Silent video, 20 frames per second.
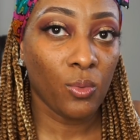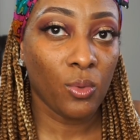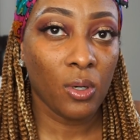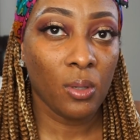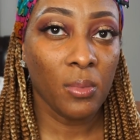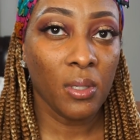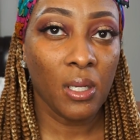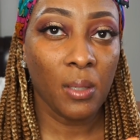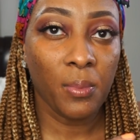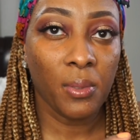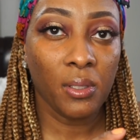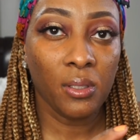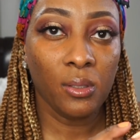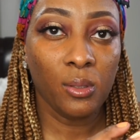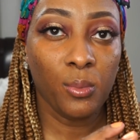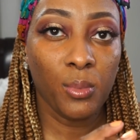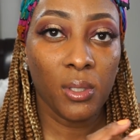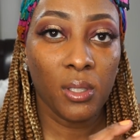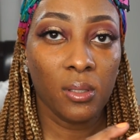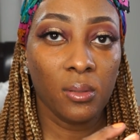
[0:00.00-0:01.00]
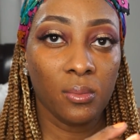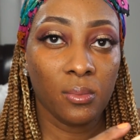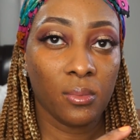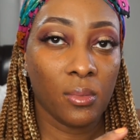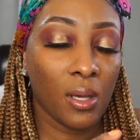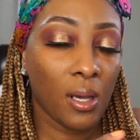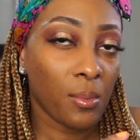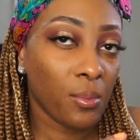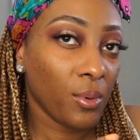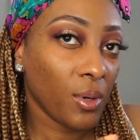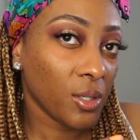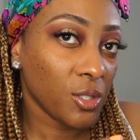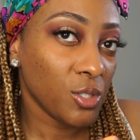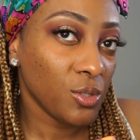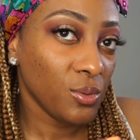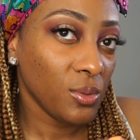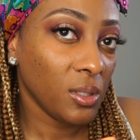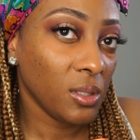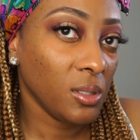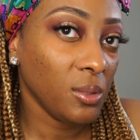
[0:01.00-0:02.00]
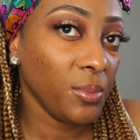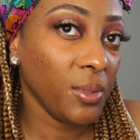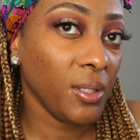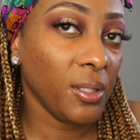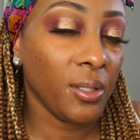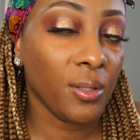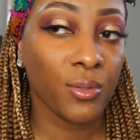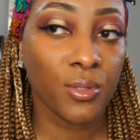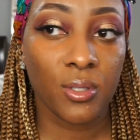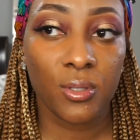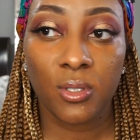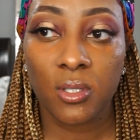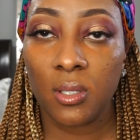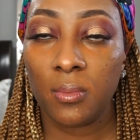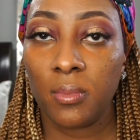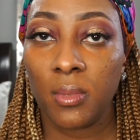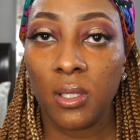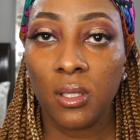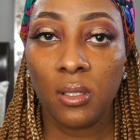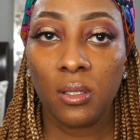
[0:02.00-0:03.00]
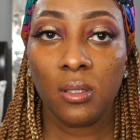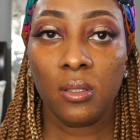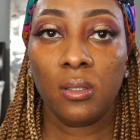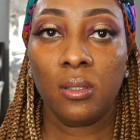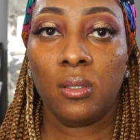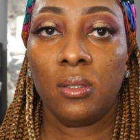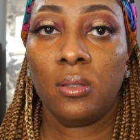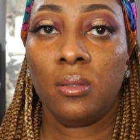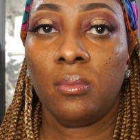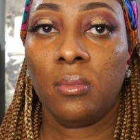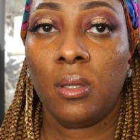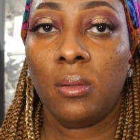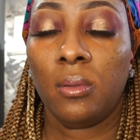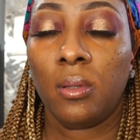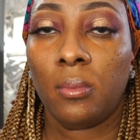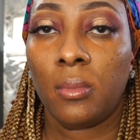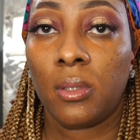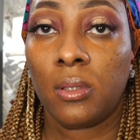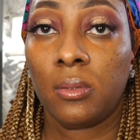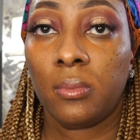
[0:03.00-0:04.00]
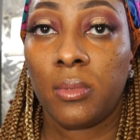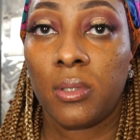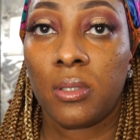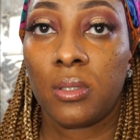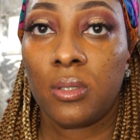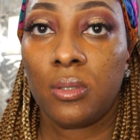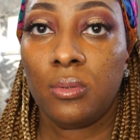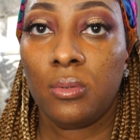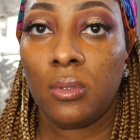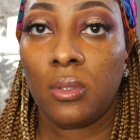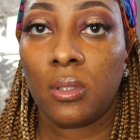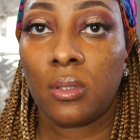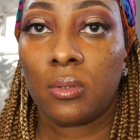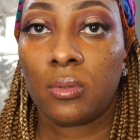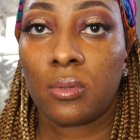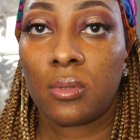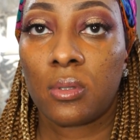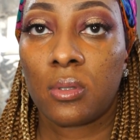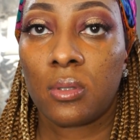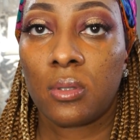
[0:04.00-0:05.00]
warm it up a little bit. I brought you a little bit closer to me. Maybe I'm a little bit too close.